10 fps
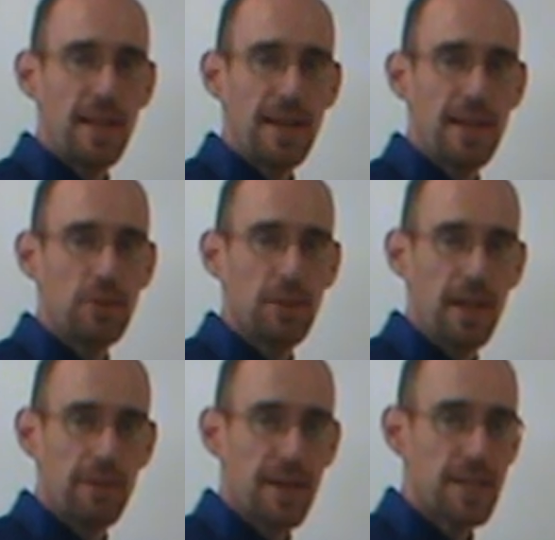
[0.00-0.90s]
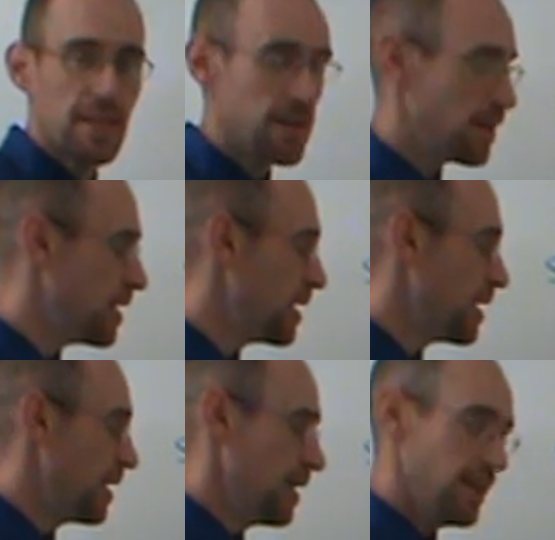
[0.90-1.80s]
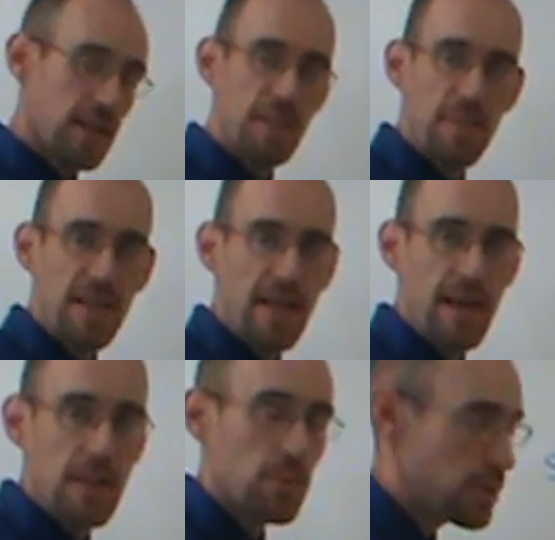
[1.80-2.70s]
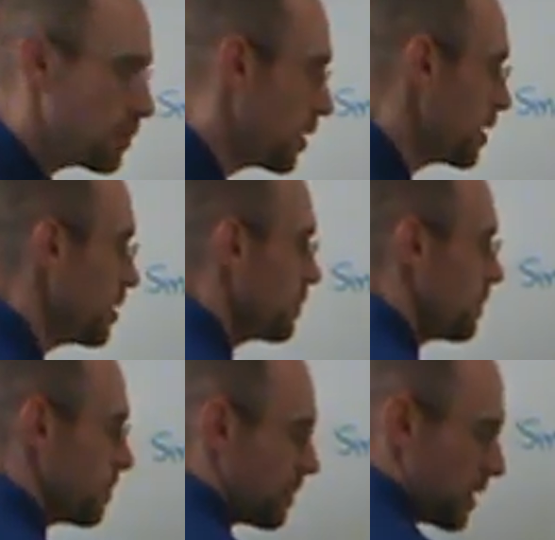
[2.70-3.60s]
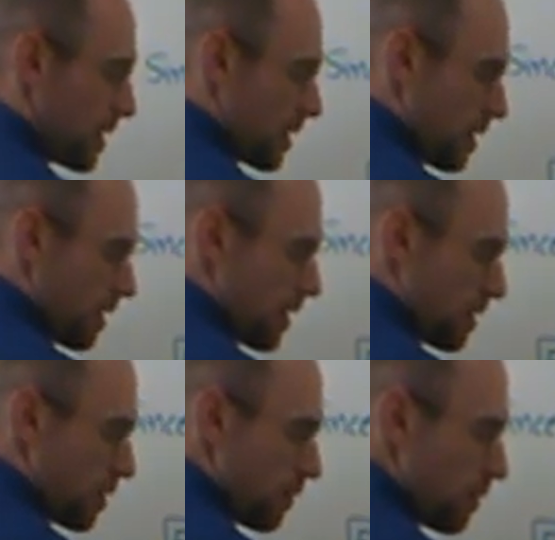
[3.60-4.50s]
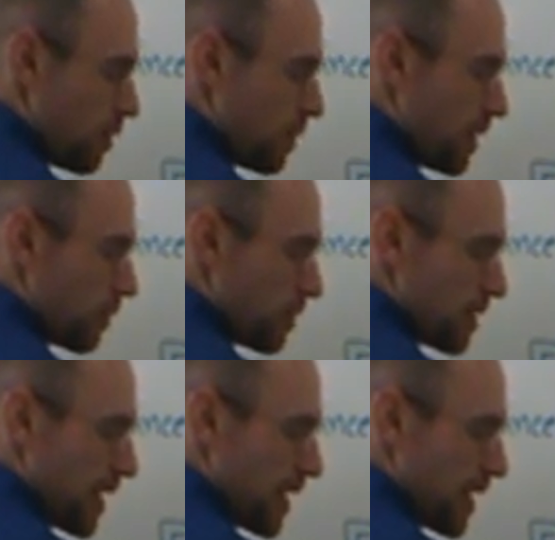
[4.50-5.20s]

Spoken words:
that natural log of x there, let's make that equal to our u. So u equals